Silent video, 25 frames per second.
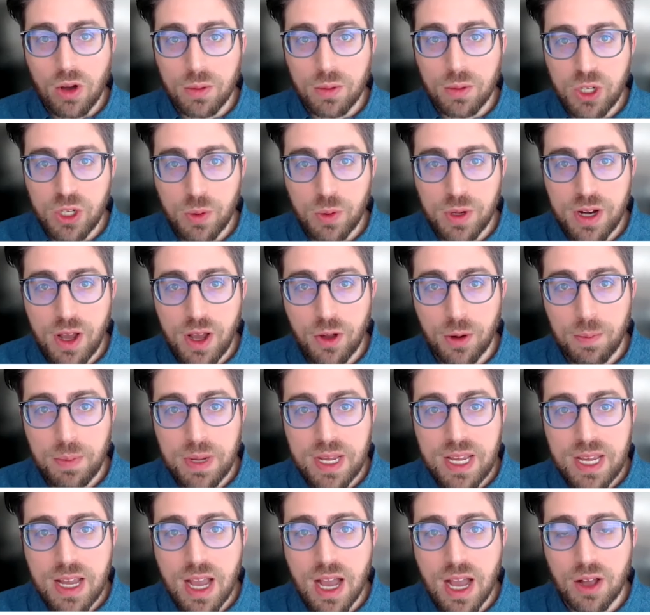to another
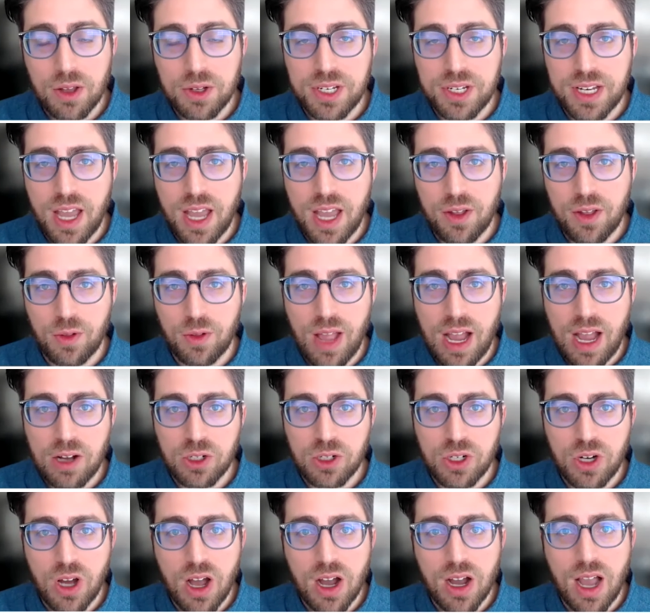PL Together
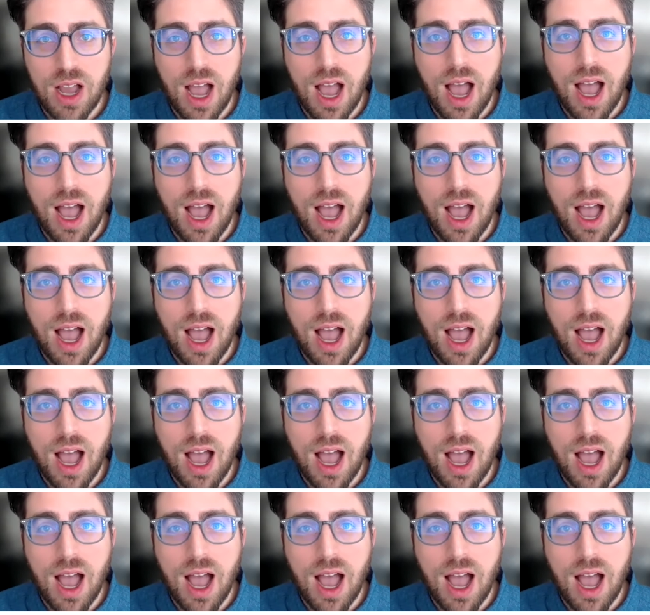Lounge Talk.